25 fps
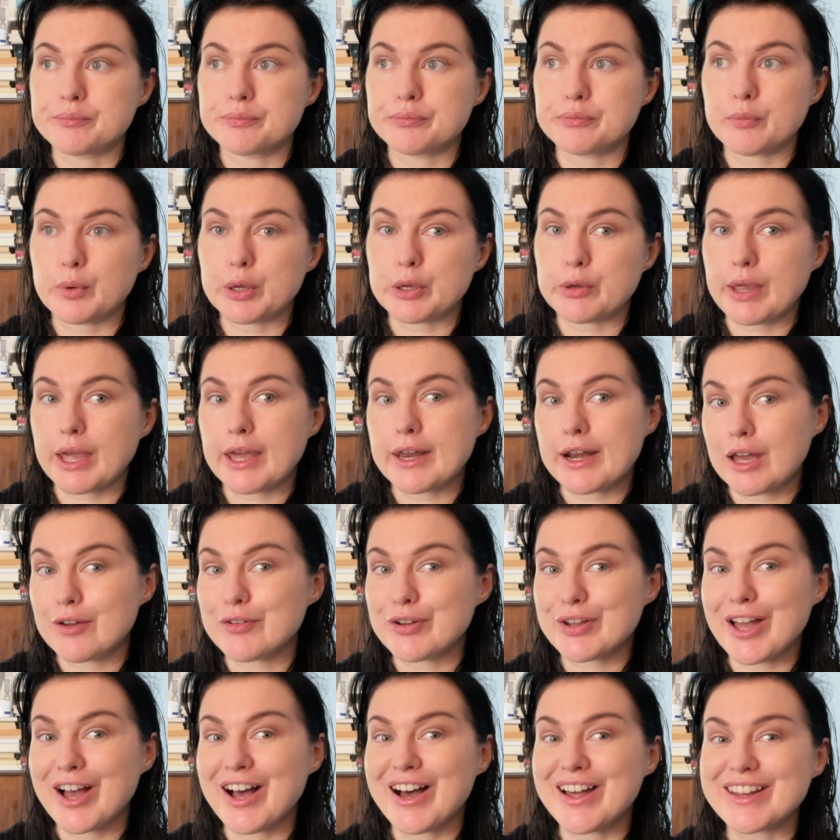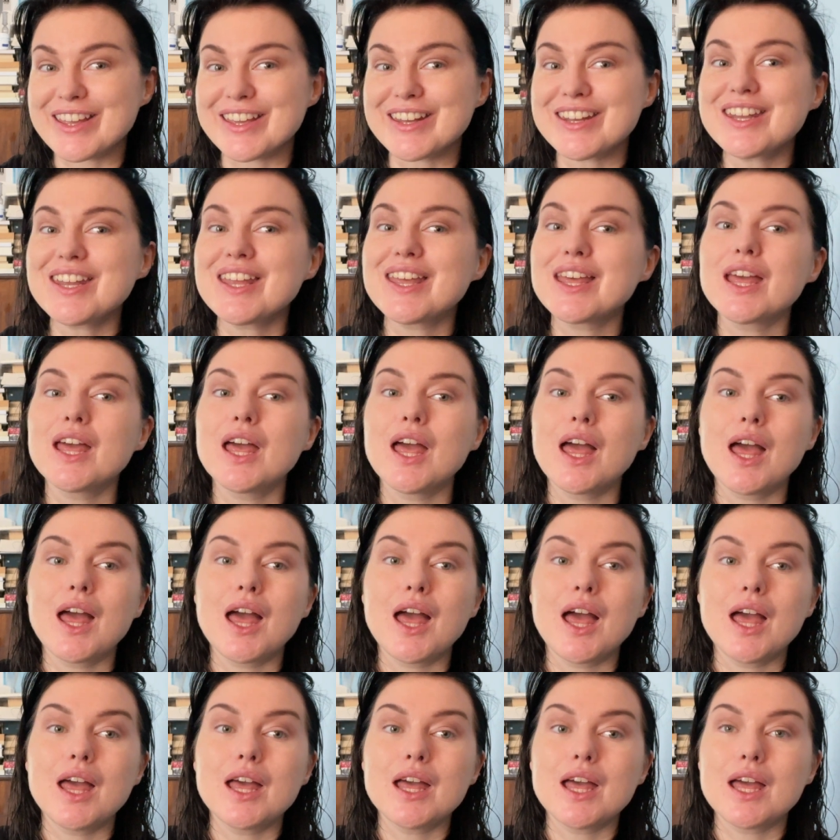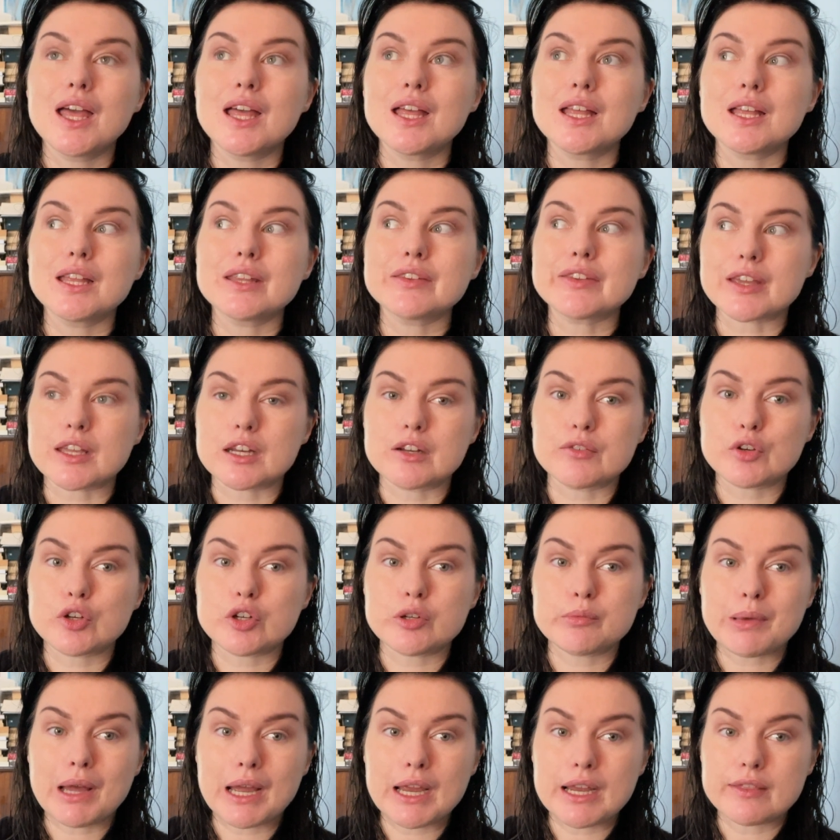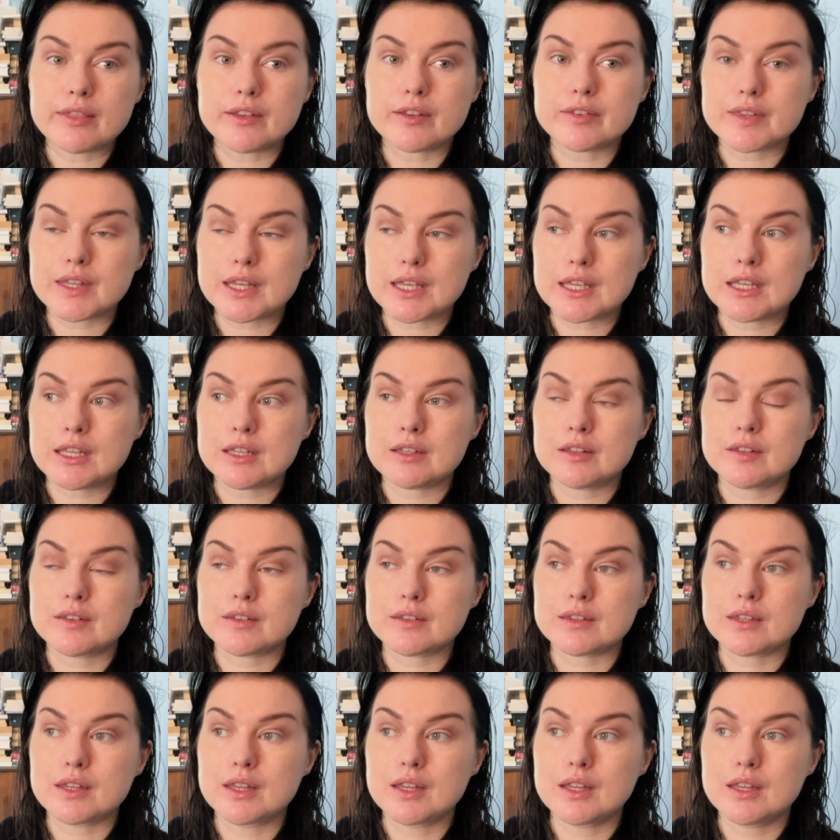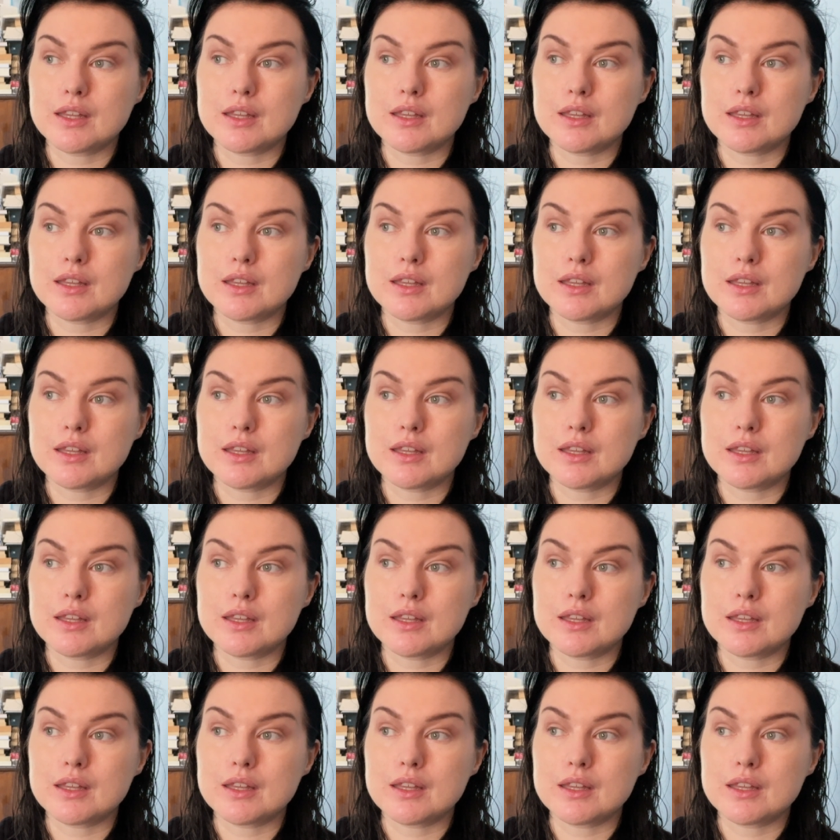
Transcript: where you can have a garden. Second of all, buying the seeds,